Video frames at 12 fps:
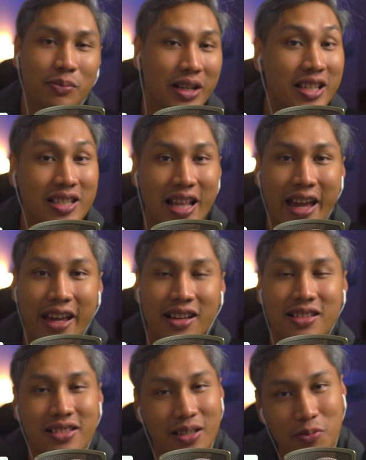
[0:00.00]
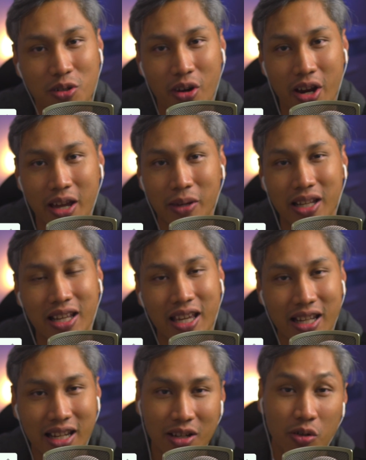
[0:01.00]
Please like, subscribe and
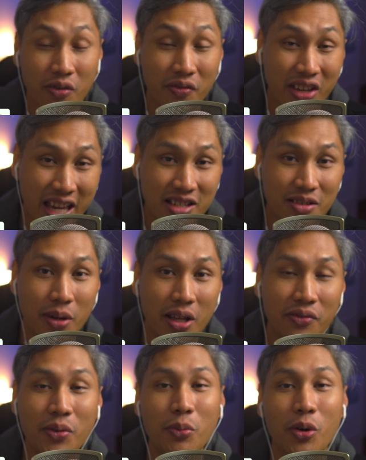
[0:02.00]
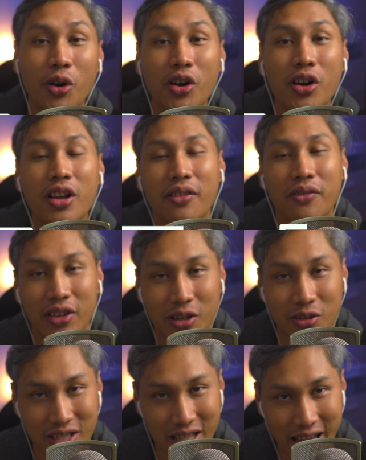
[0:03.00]
hit that notification bell for more
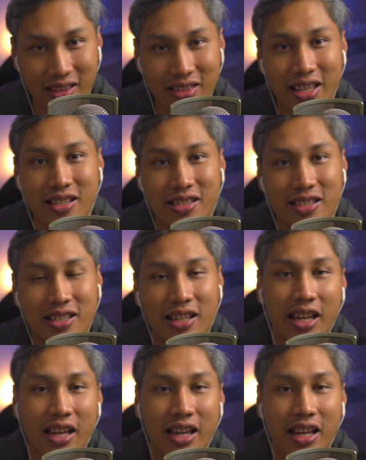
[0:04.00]
videos like this.